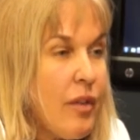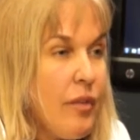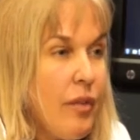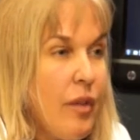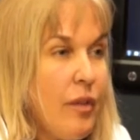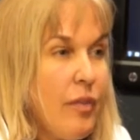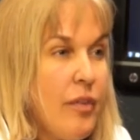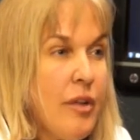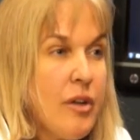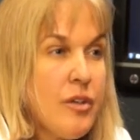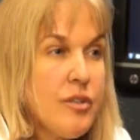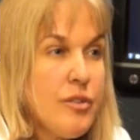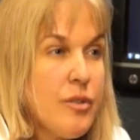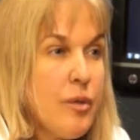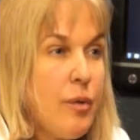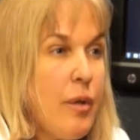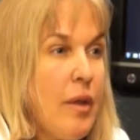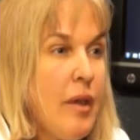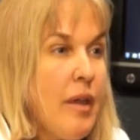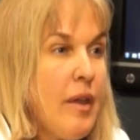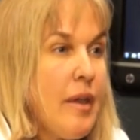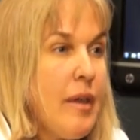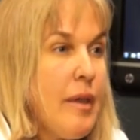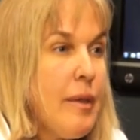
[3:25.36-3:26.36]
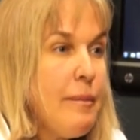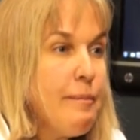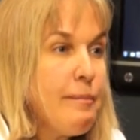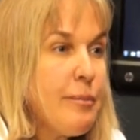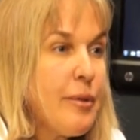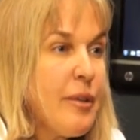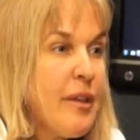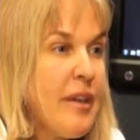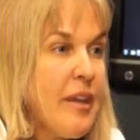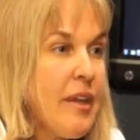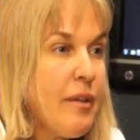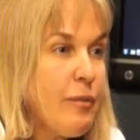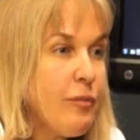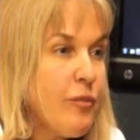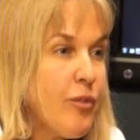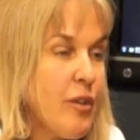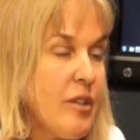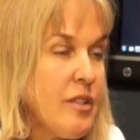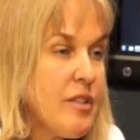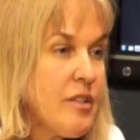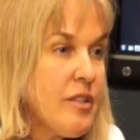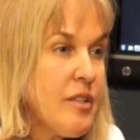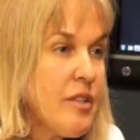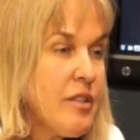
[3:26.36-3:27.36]
There's an implant, for
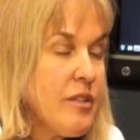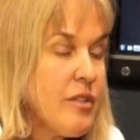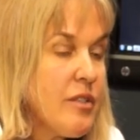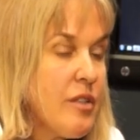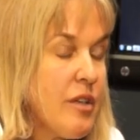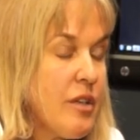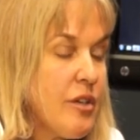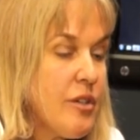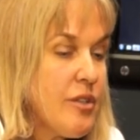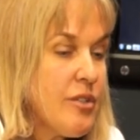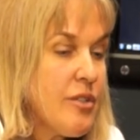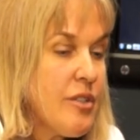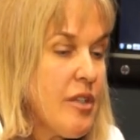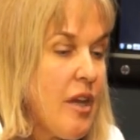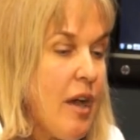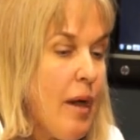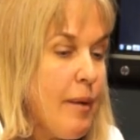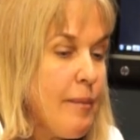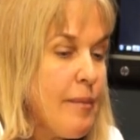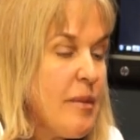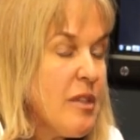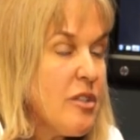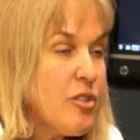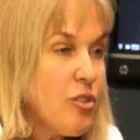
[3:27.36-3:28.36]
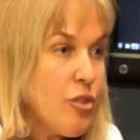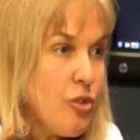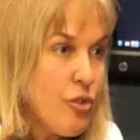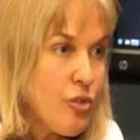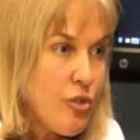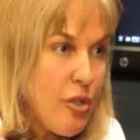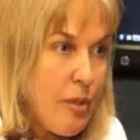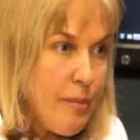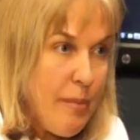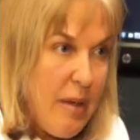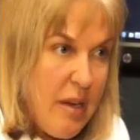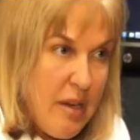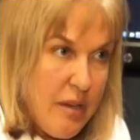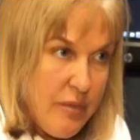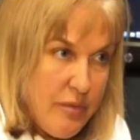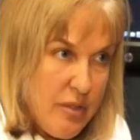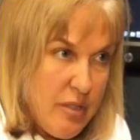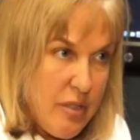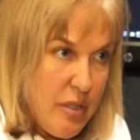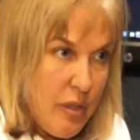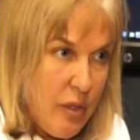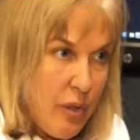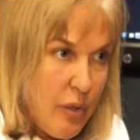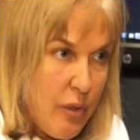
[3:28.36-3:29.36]
instance, it's usually made of
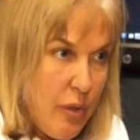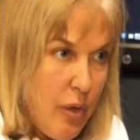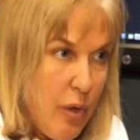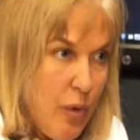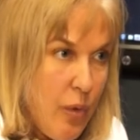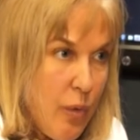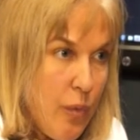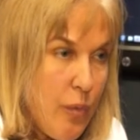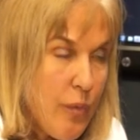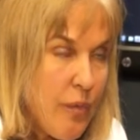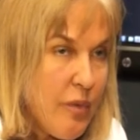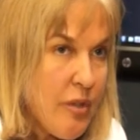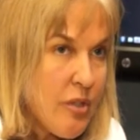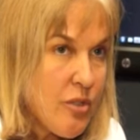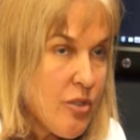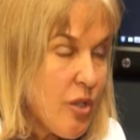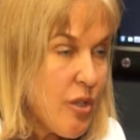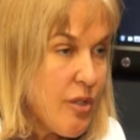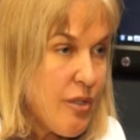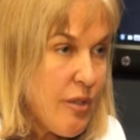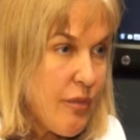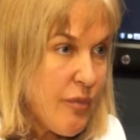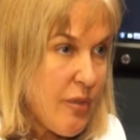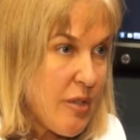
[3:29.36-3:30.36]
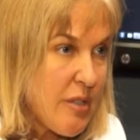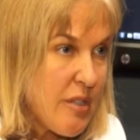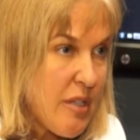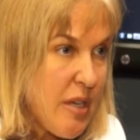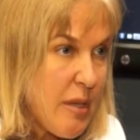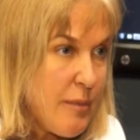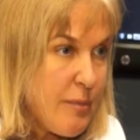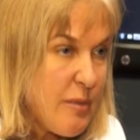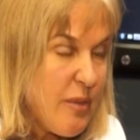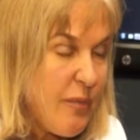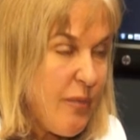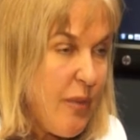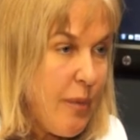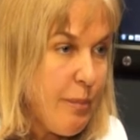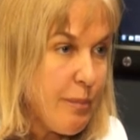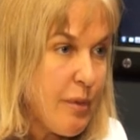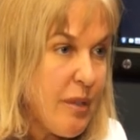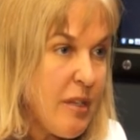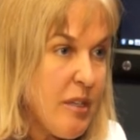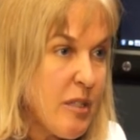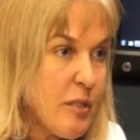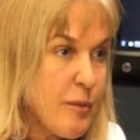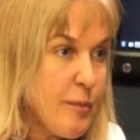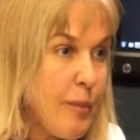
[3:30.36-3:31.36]
silicone. There's all different types of
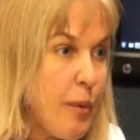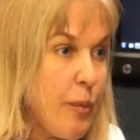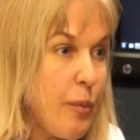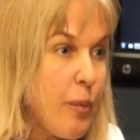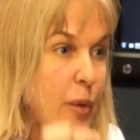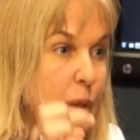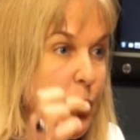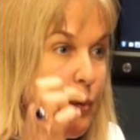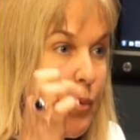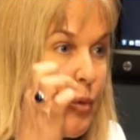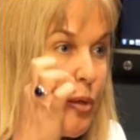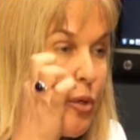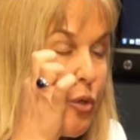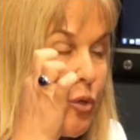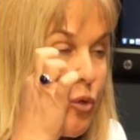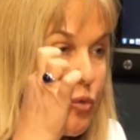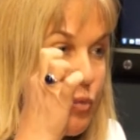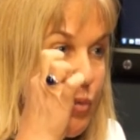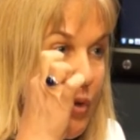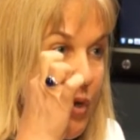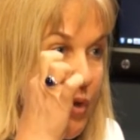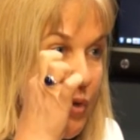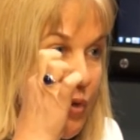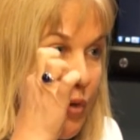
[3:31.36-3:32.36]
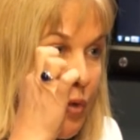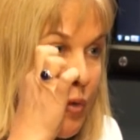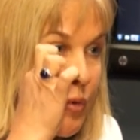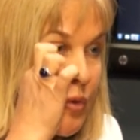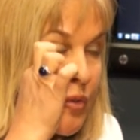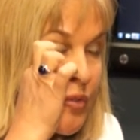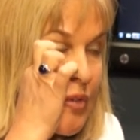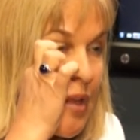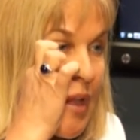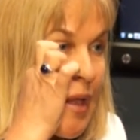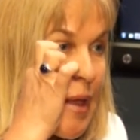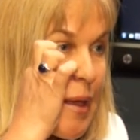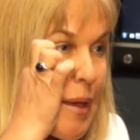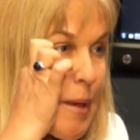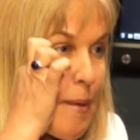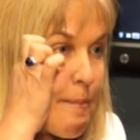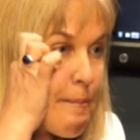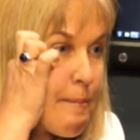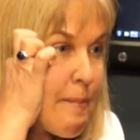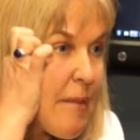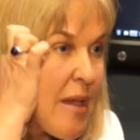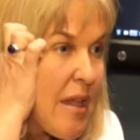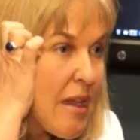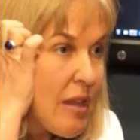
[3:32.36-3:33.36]
implants, but we will use what are known as
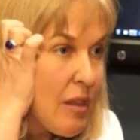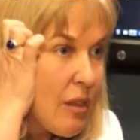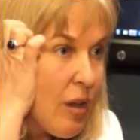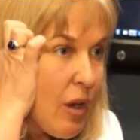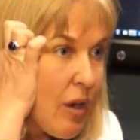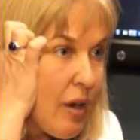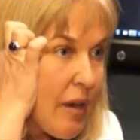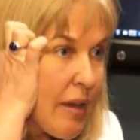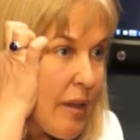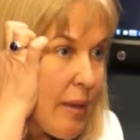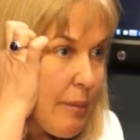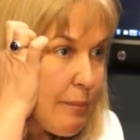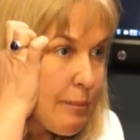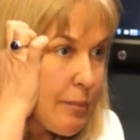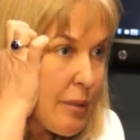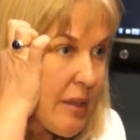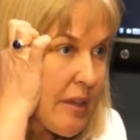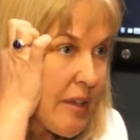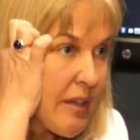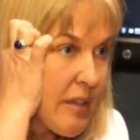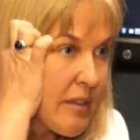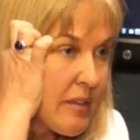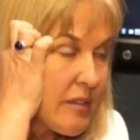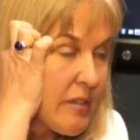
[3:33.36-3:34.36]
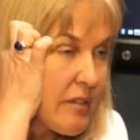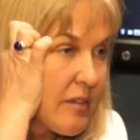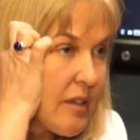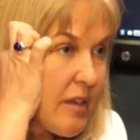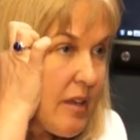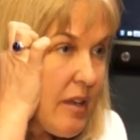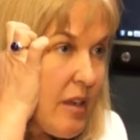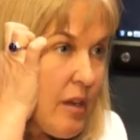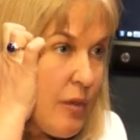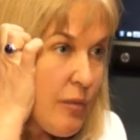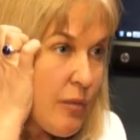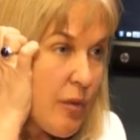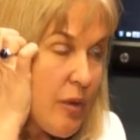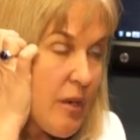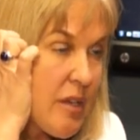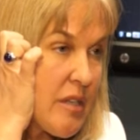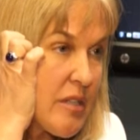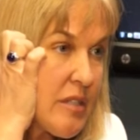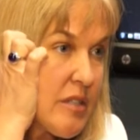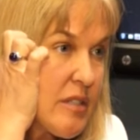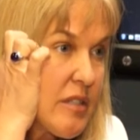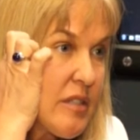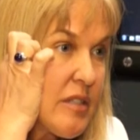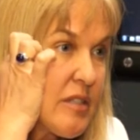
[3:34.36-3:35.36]
malar implants, for
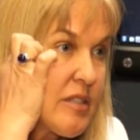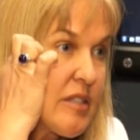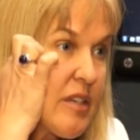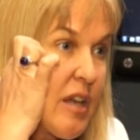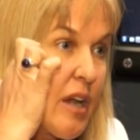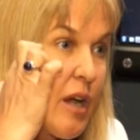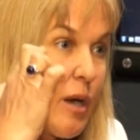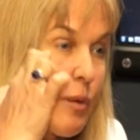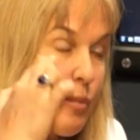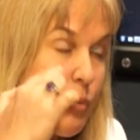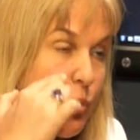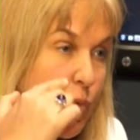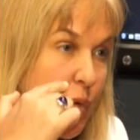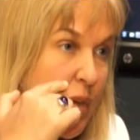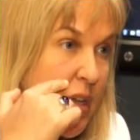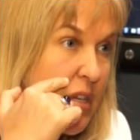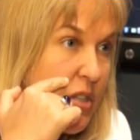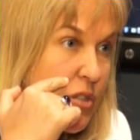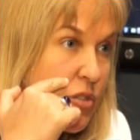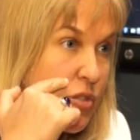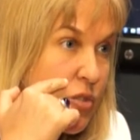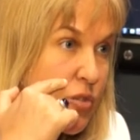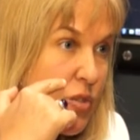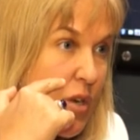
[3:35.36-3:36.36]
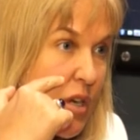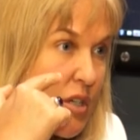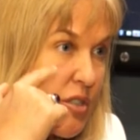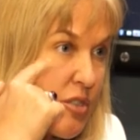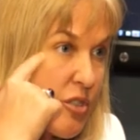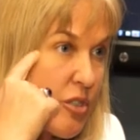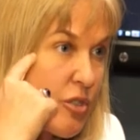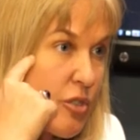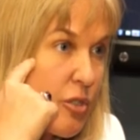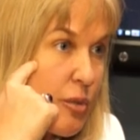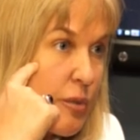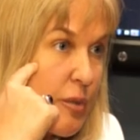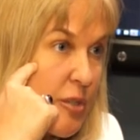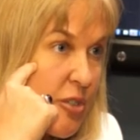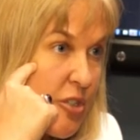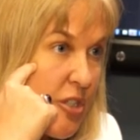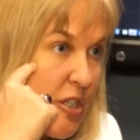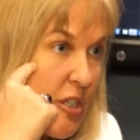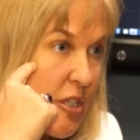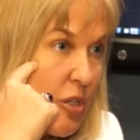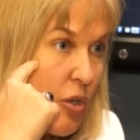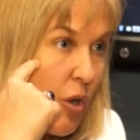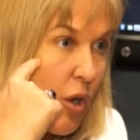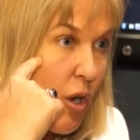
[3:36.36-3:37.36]
instance, to help reconstruct, to do a
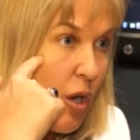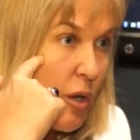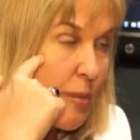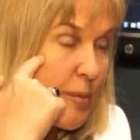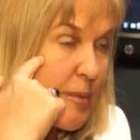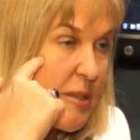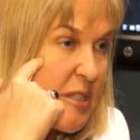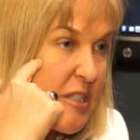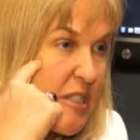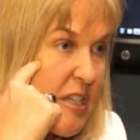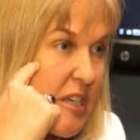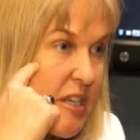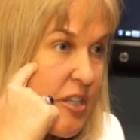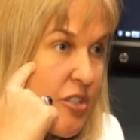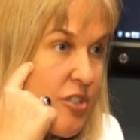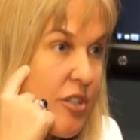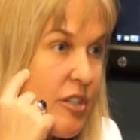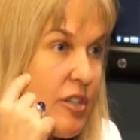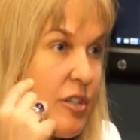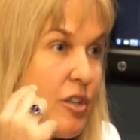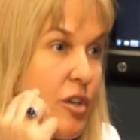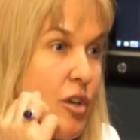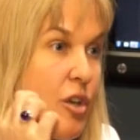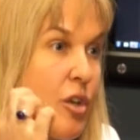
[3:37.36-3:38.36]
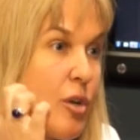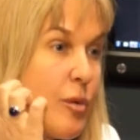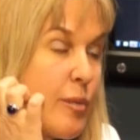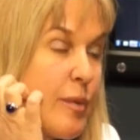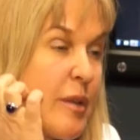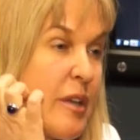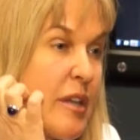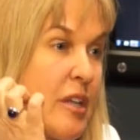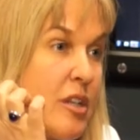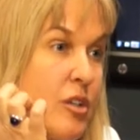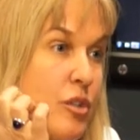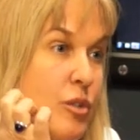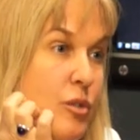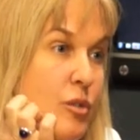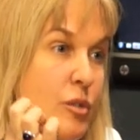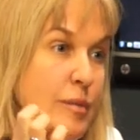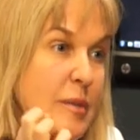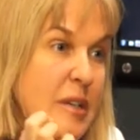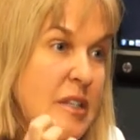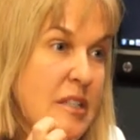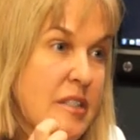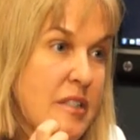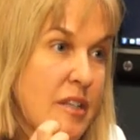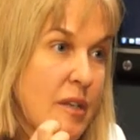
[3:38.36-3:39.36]
cheek augmentation. We can use
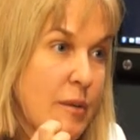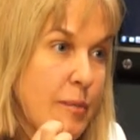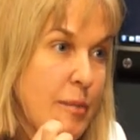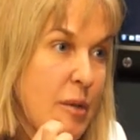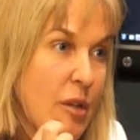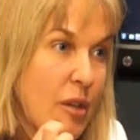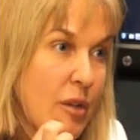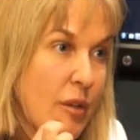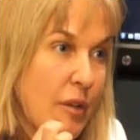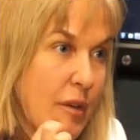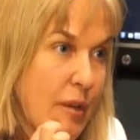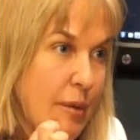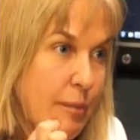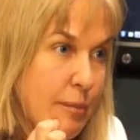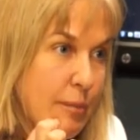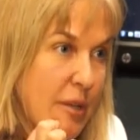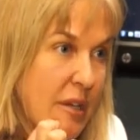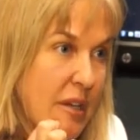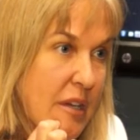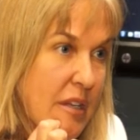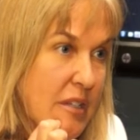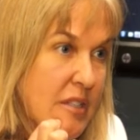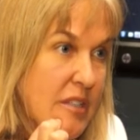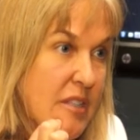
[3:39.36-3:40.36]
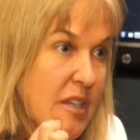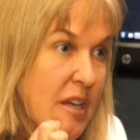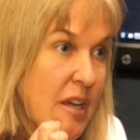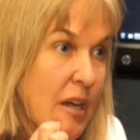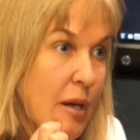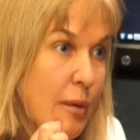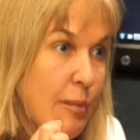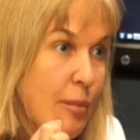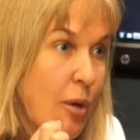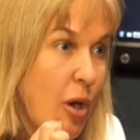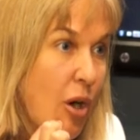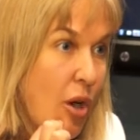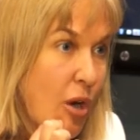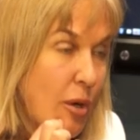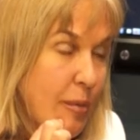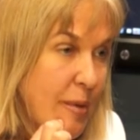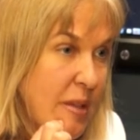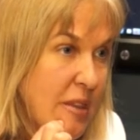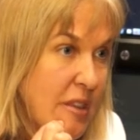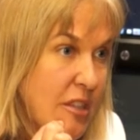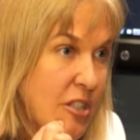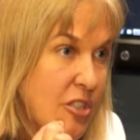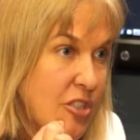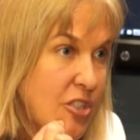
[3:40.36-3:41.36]
mandibular implants to help
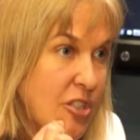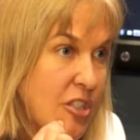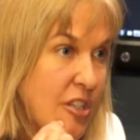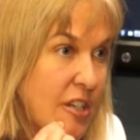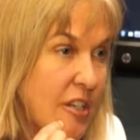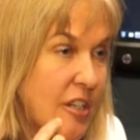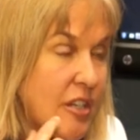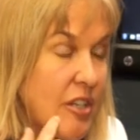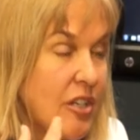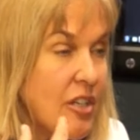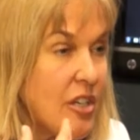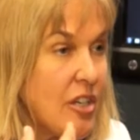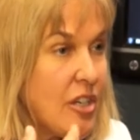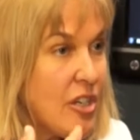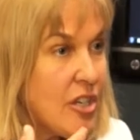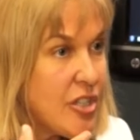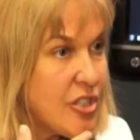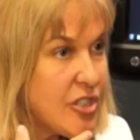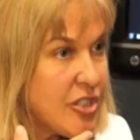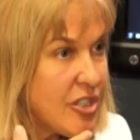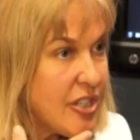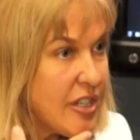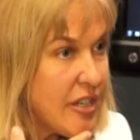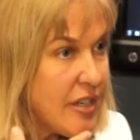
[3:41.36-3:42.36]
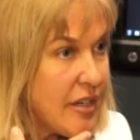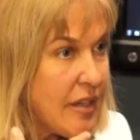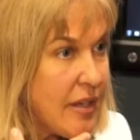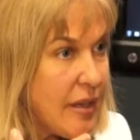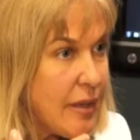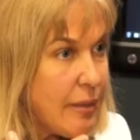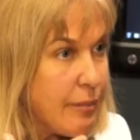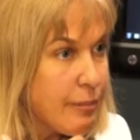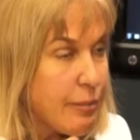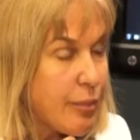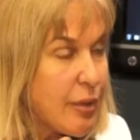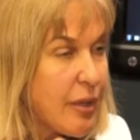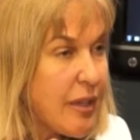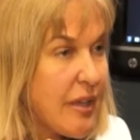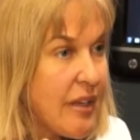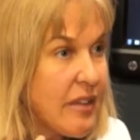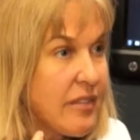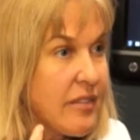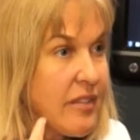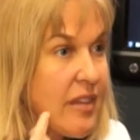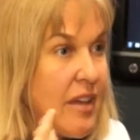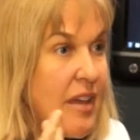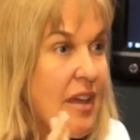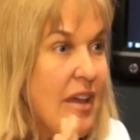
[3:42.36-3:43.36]
augment the chin
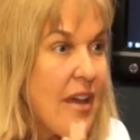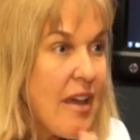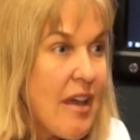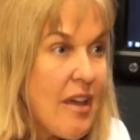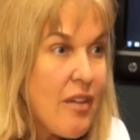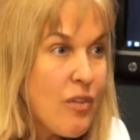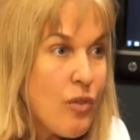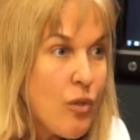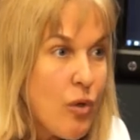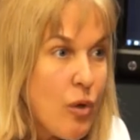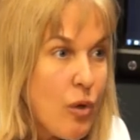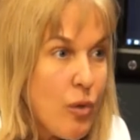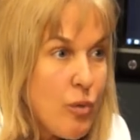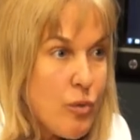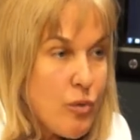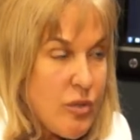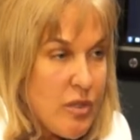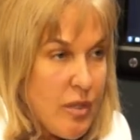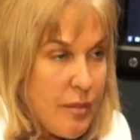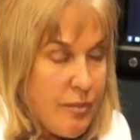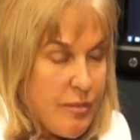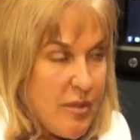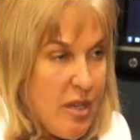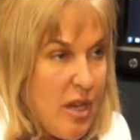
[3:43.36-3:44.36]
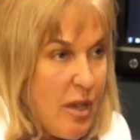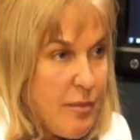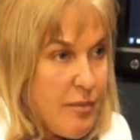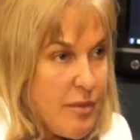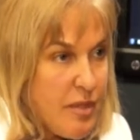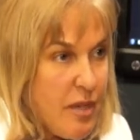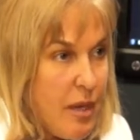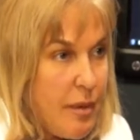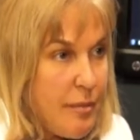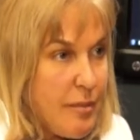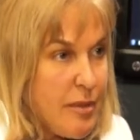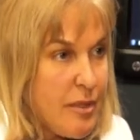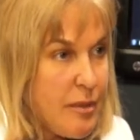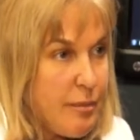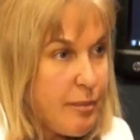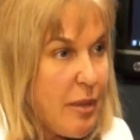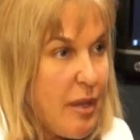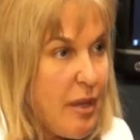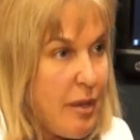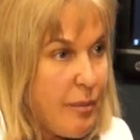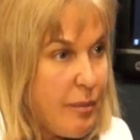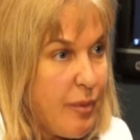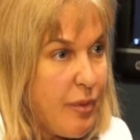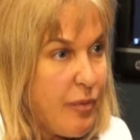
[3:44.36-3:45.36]
implants, and those sometimes come into
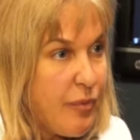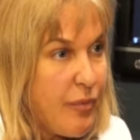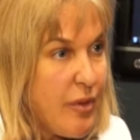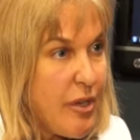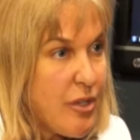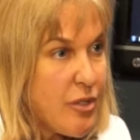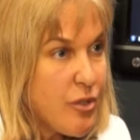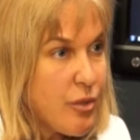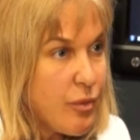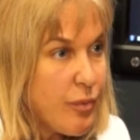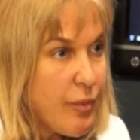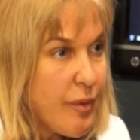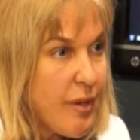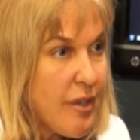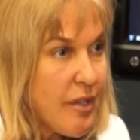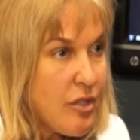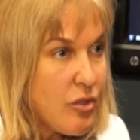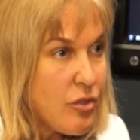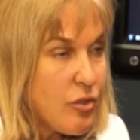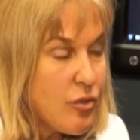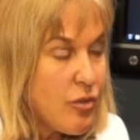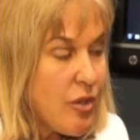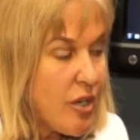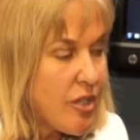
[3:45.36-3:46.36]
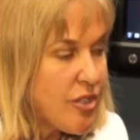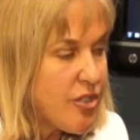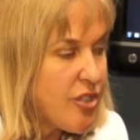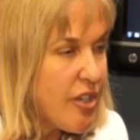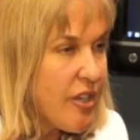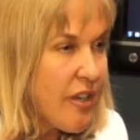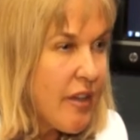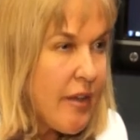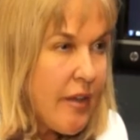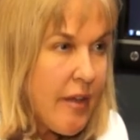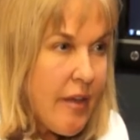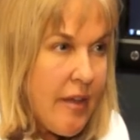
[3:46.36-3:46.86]
play with facial reconstruction.